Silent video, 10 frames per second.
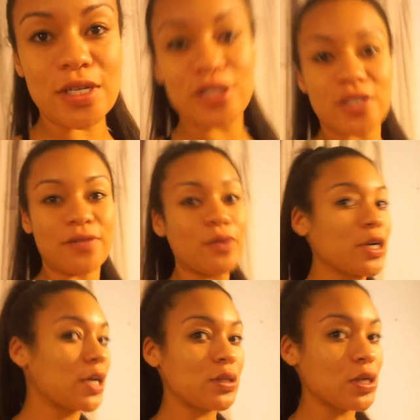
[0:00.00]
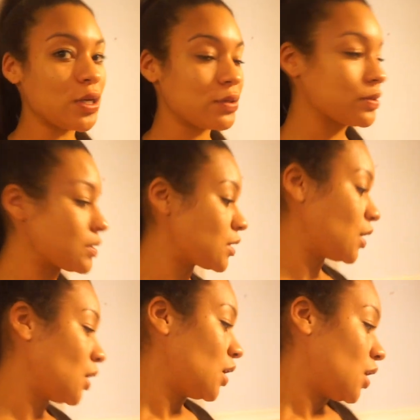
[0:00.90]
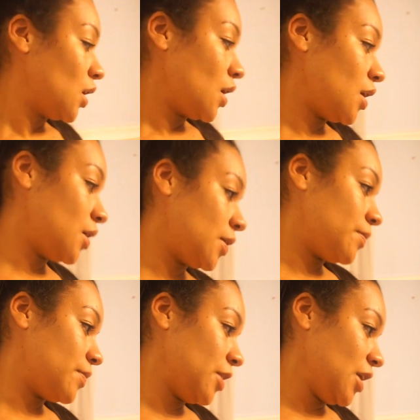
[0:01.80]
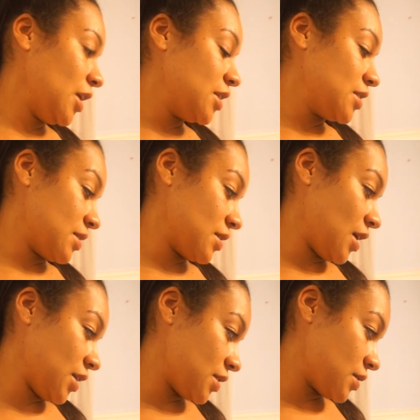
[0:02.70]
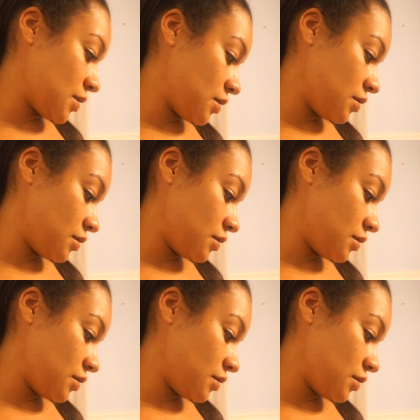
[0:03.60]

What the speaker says: I just have workout clothes, and it sucks,